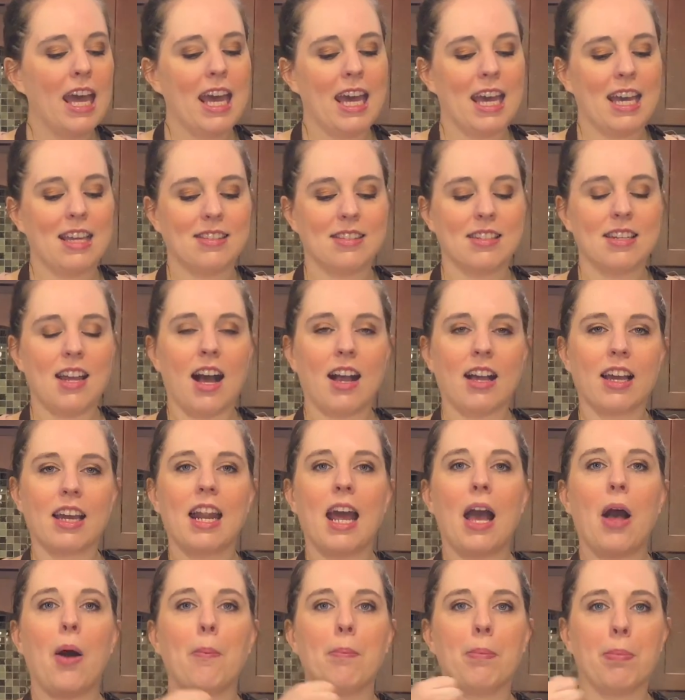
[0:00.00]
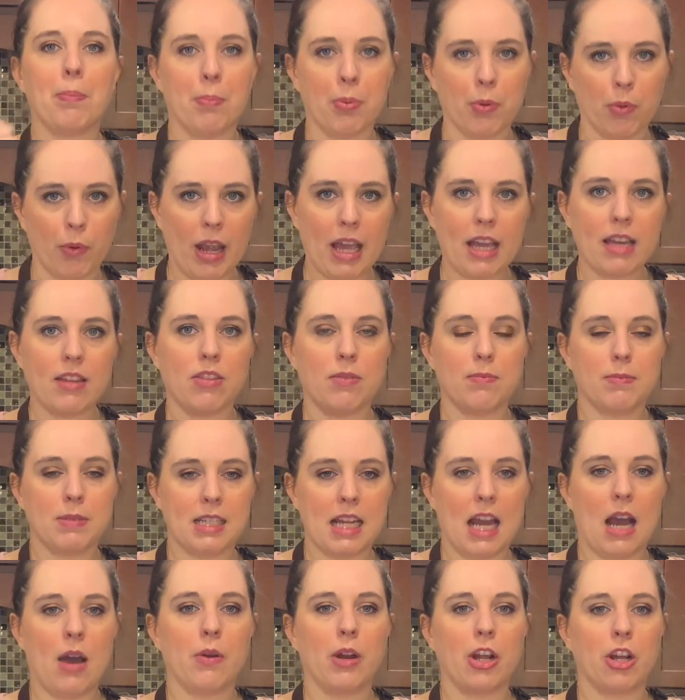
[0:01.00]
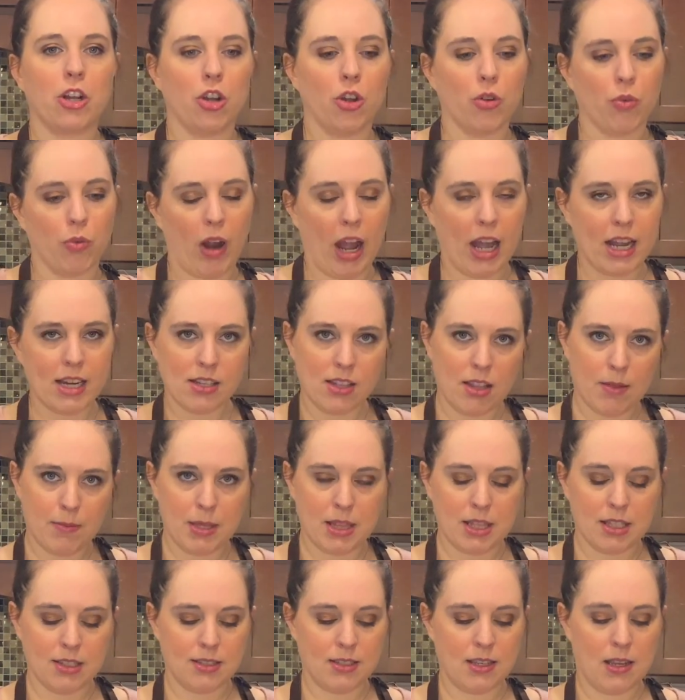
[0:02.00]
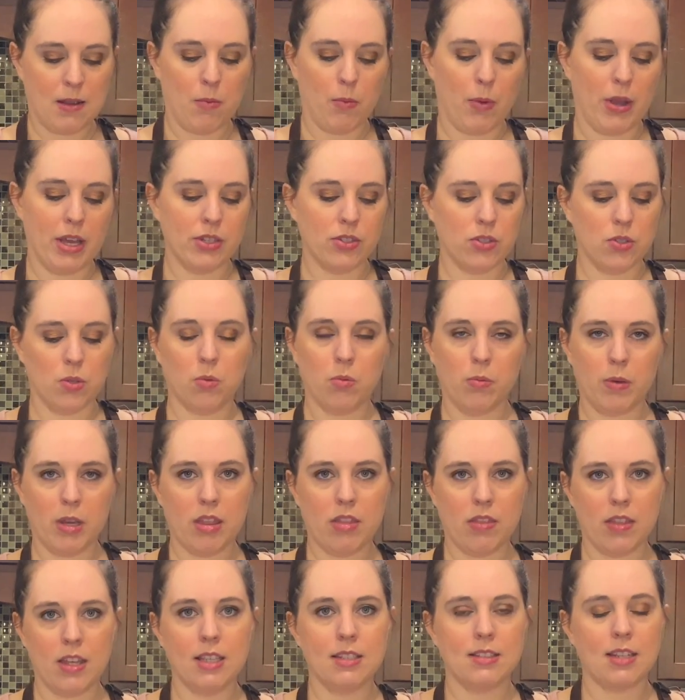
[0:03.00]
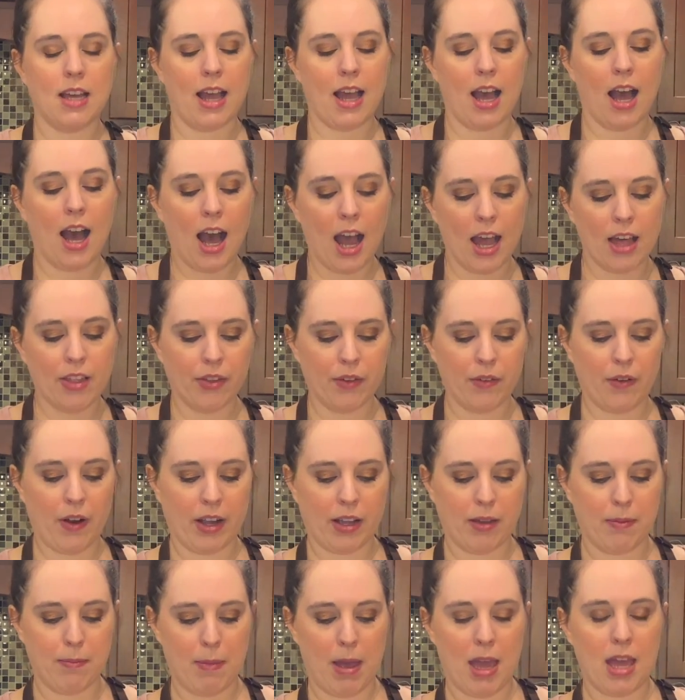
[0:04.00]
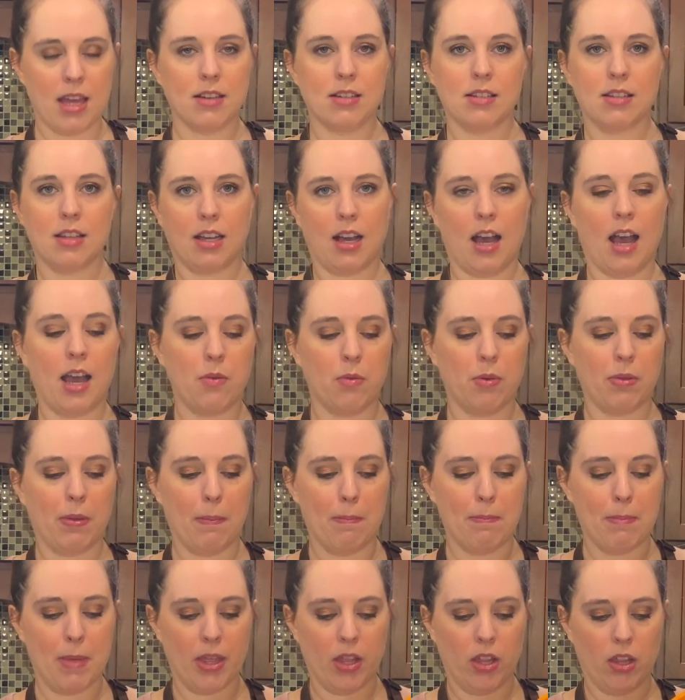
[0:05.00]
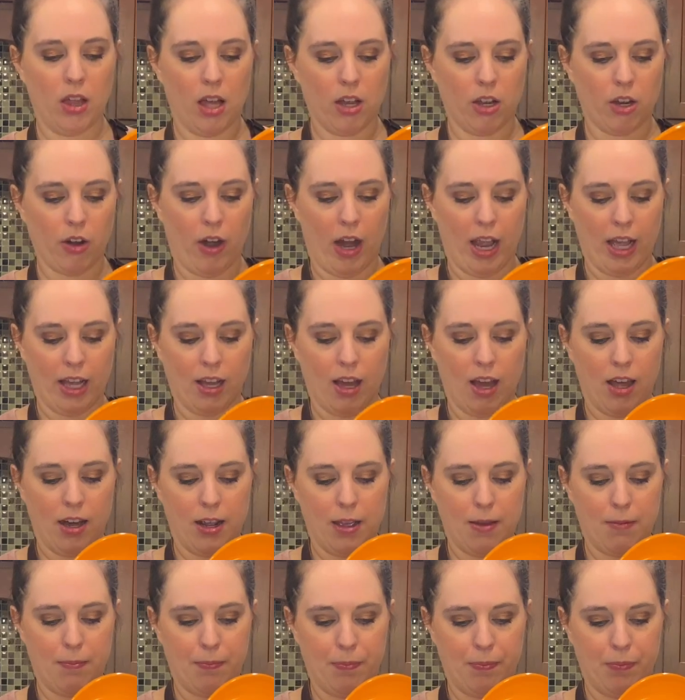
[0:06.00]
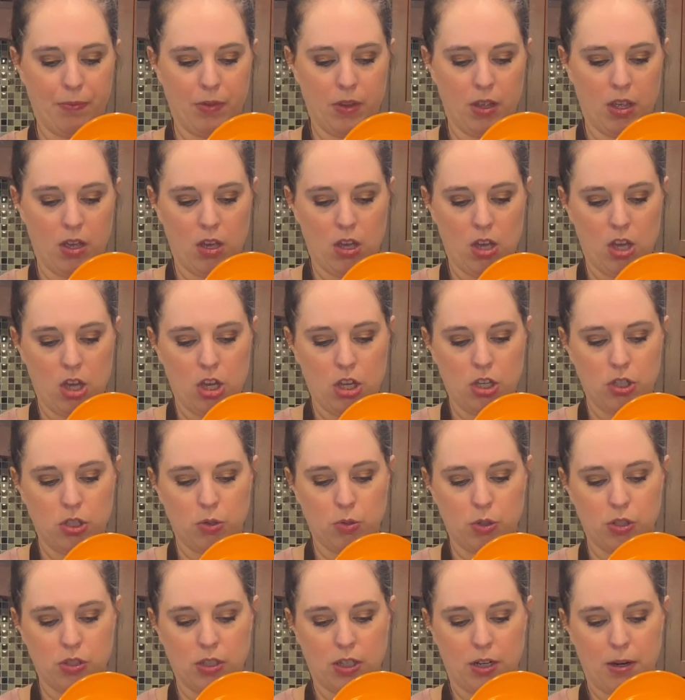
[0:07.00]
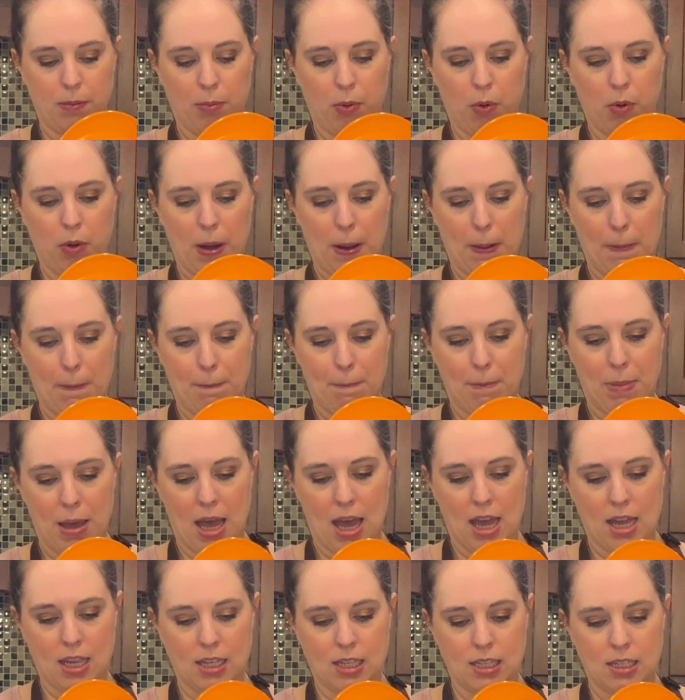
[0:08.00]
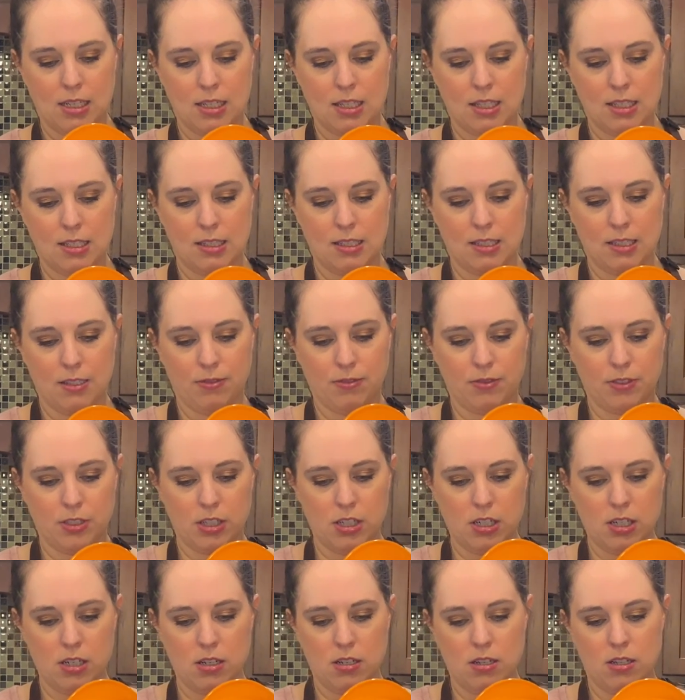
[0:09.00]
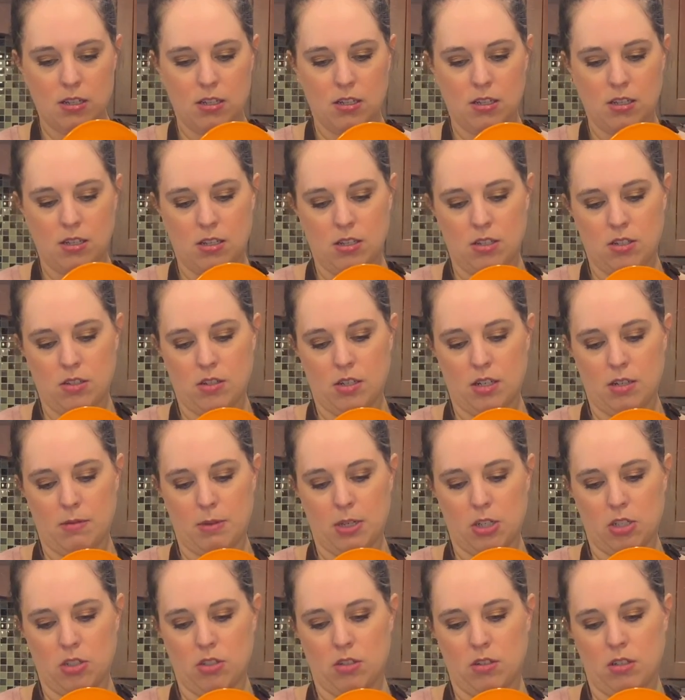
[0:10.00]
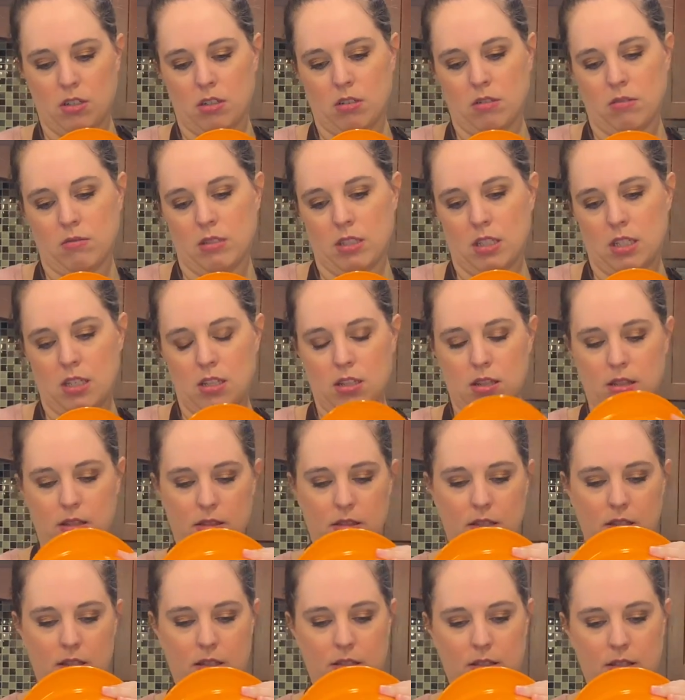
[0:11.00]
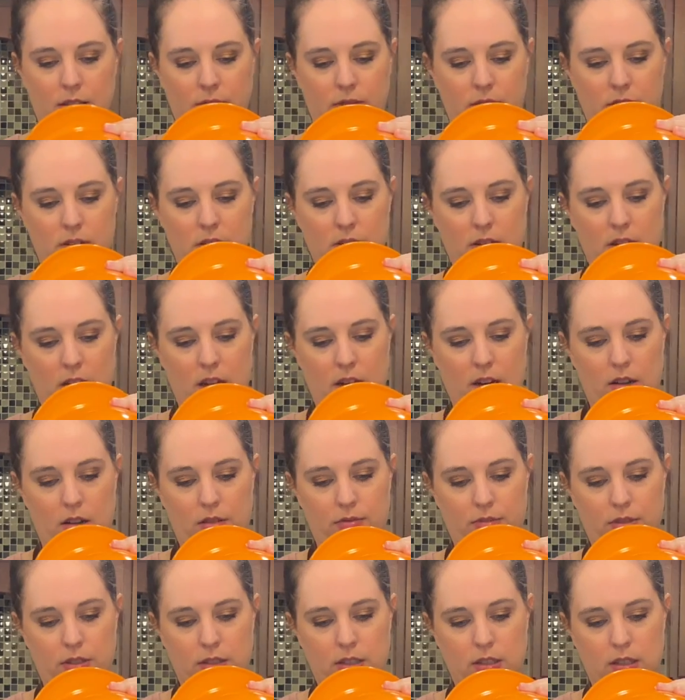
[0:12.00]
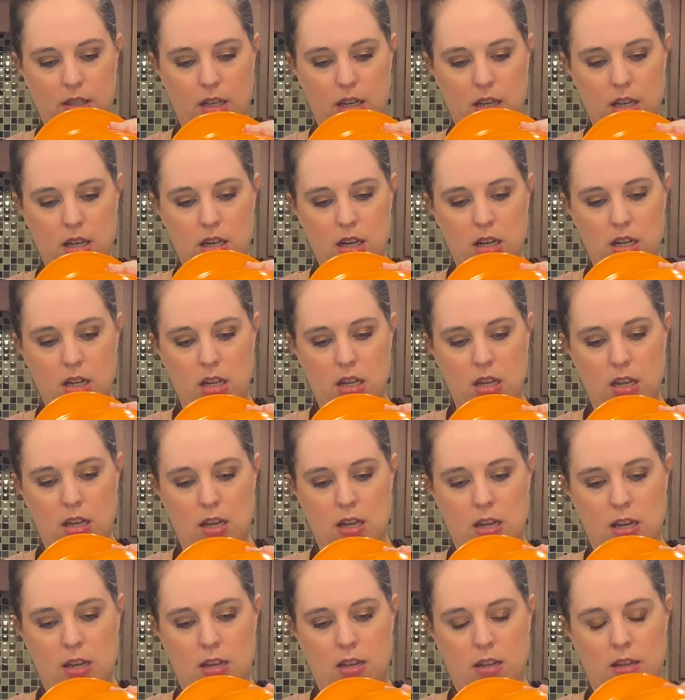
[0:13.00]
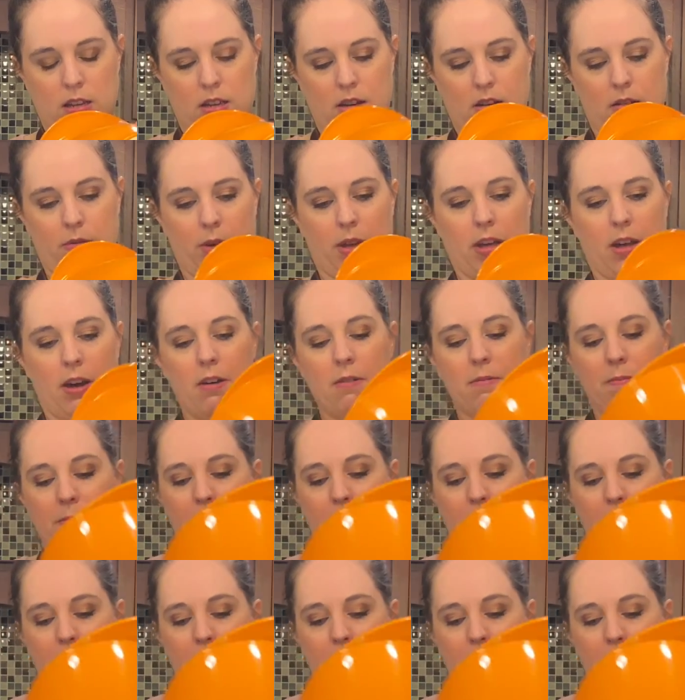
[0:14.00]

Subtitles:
It's not gonna help break them down and grind them in the same way. So with this, I highly recommend the kind with a mill crank on it. So we're just gonna pour it back into the sifter. Gotta make sure it goes into the sifter, not off the side. There we go.